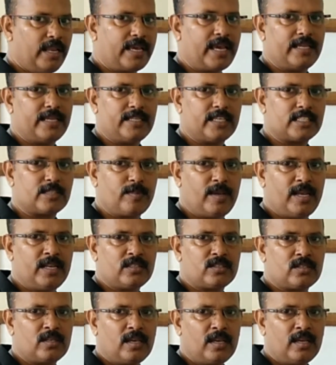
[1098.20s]
Leakages
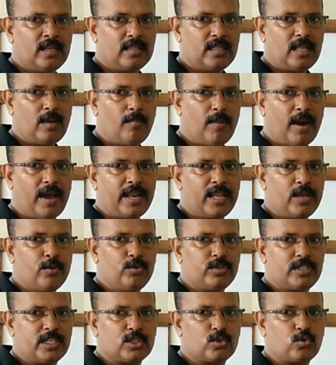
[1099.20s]
means the money
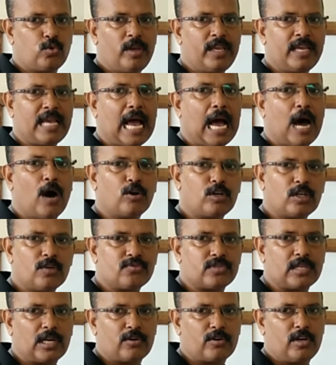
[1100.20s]
which is going out
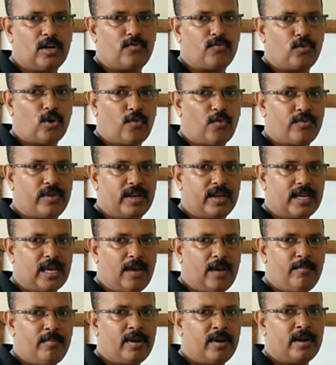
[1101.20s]
of circular flow of
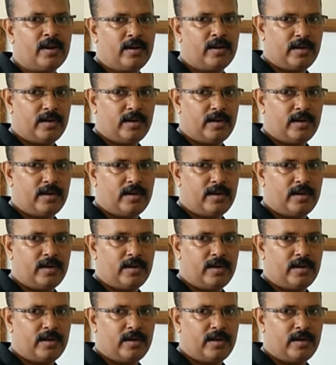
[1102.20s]
income,